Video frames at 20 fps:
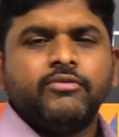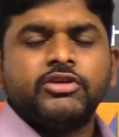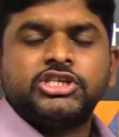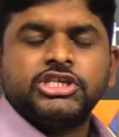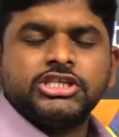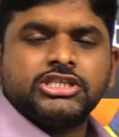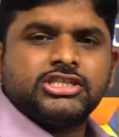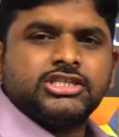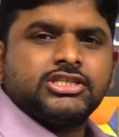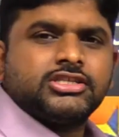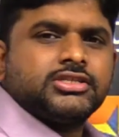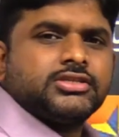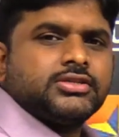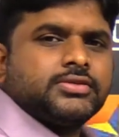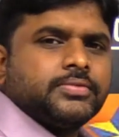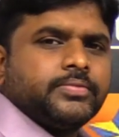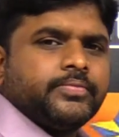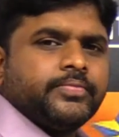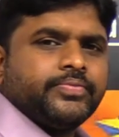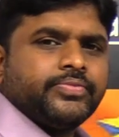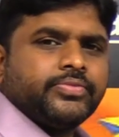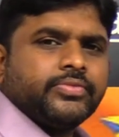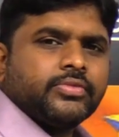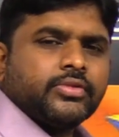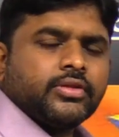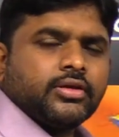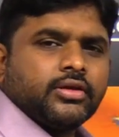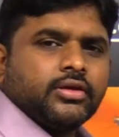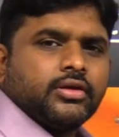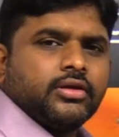which is
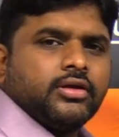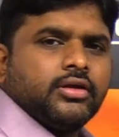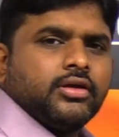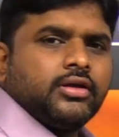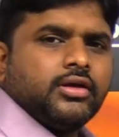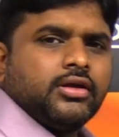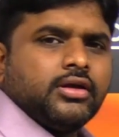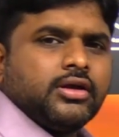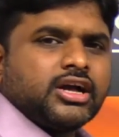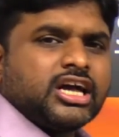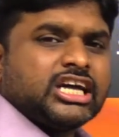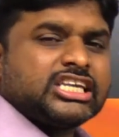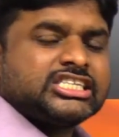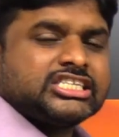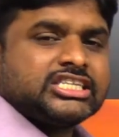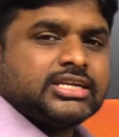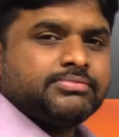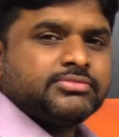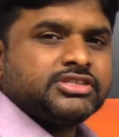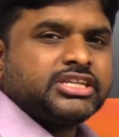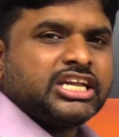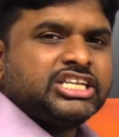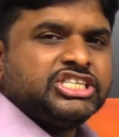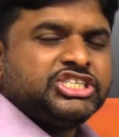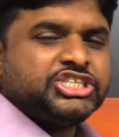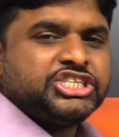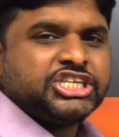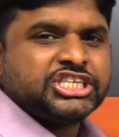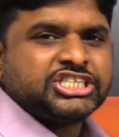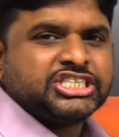customs
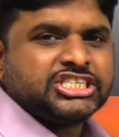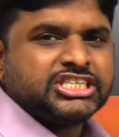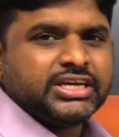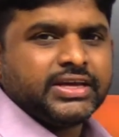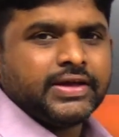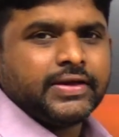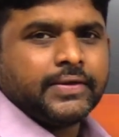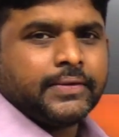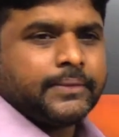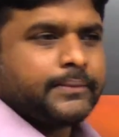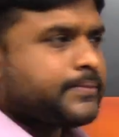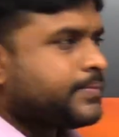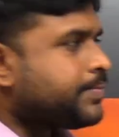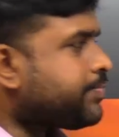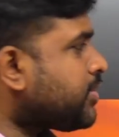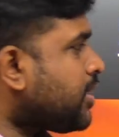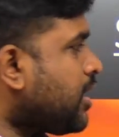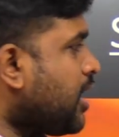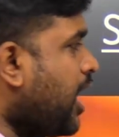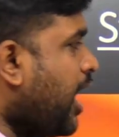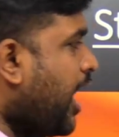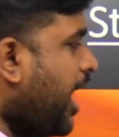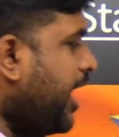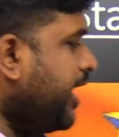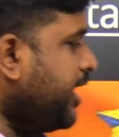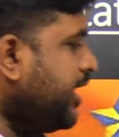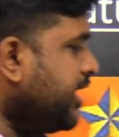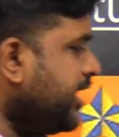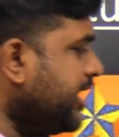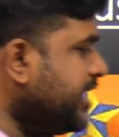and GST
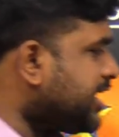and